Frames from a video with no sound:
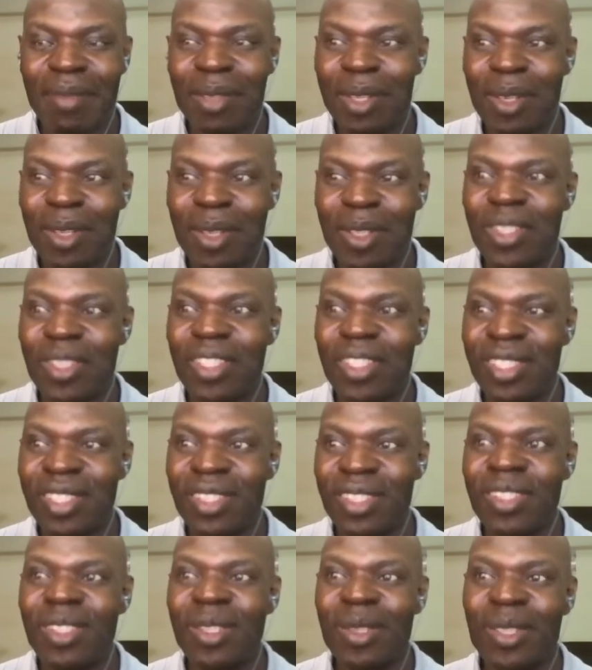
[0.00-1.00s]
because it
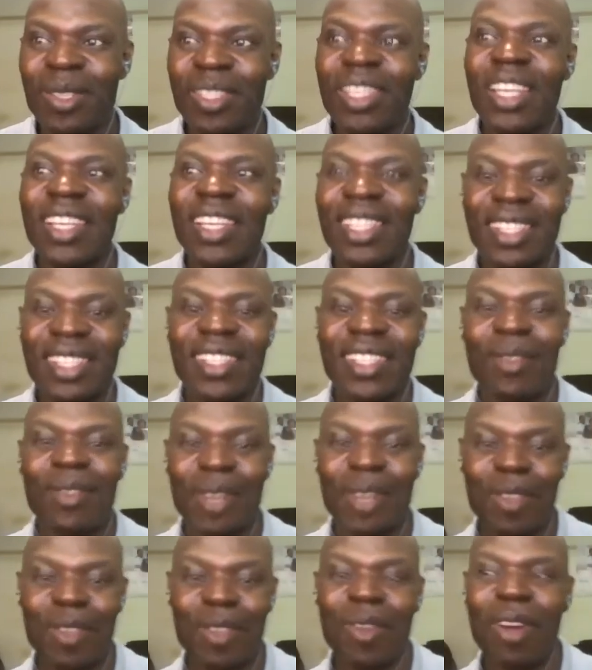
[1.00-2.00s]
looks like
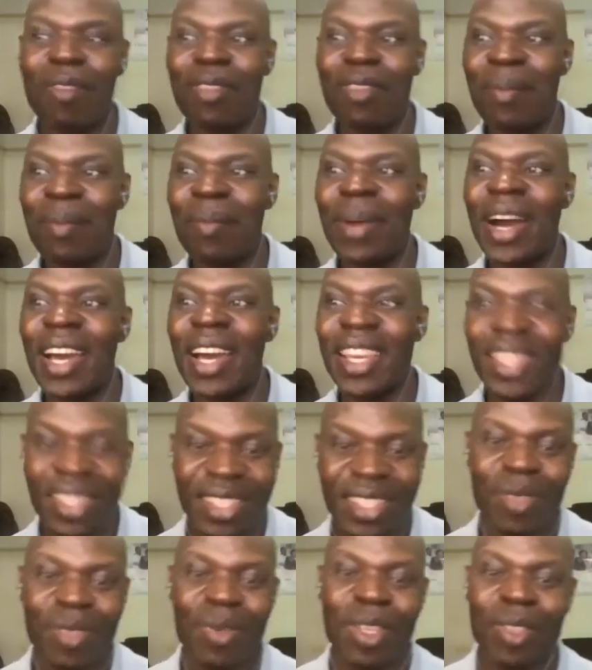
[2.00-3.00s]
when you have the buy
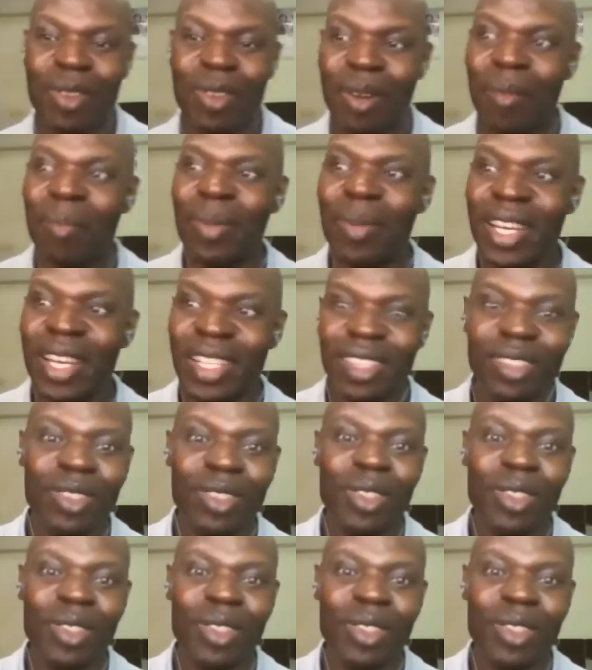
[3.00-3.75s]
is when you're umpiring.